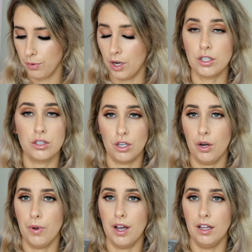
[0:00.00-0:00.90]
works so
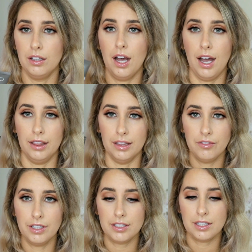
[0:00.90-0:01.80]
well. I
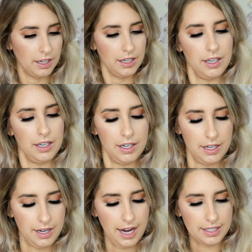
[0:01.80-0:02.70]
love it.
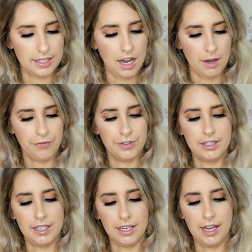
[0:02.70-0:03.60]
Next up for
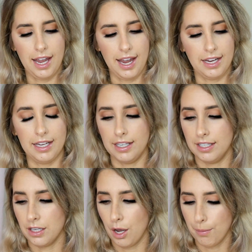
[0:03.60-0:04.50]
skincare
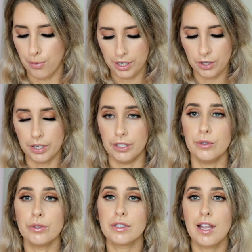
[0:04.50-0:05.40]
is body
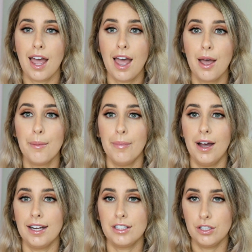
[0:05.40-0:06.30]
oils.
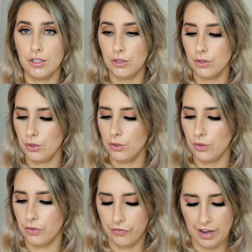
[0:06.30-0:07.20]
My
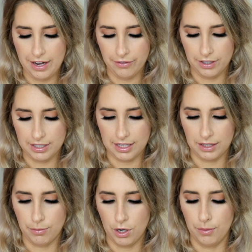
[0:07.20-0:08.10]
two favorites at the
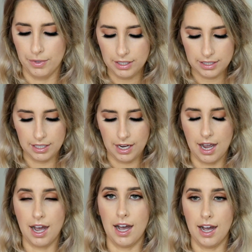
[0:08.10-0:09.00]
moment
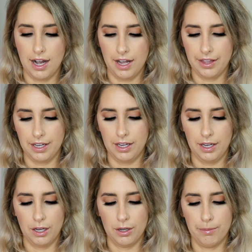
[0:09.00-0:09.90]
are
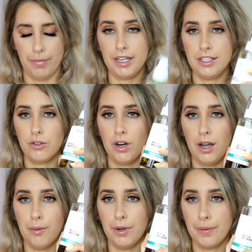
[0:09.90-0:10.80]
the Body
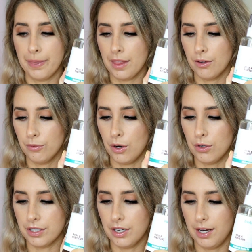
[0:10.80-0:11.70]
Scrub
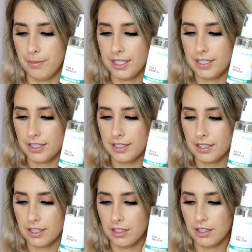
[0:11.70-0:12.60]
Rose and Hibiscus